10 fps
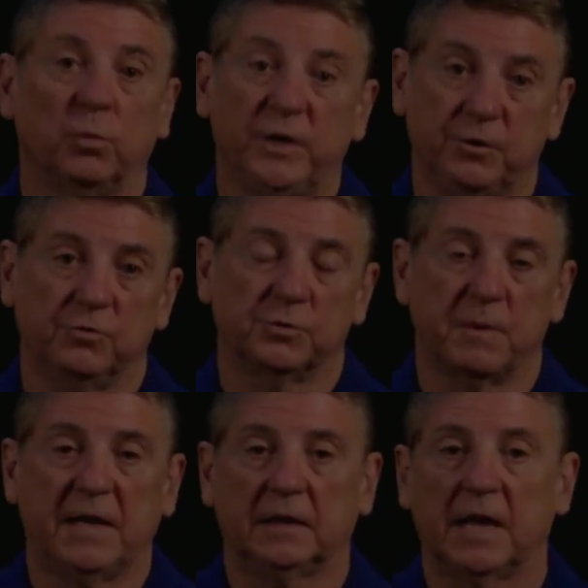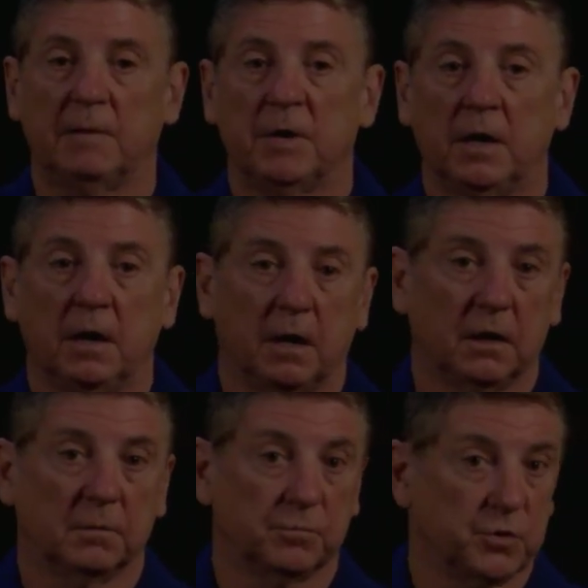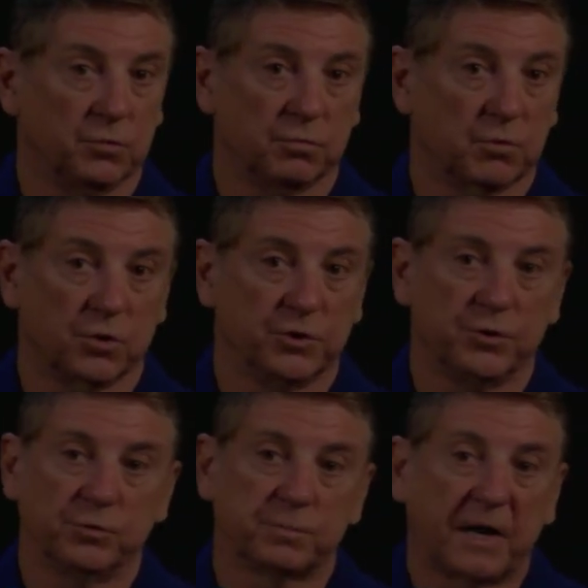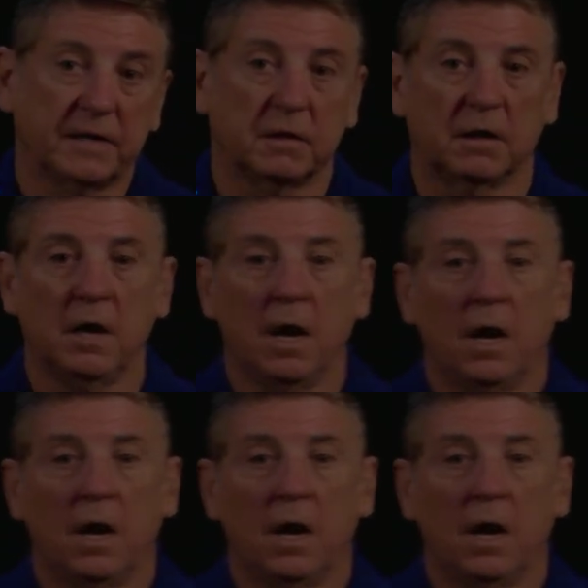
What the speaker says: We use MATLAB. You could use Python.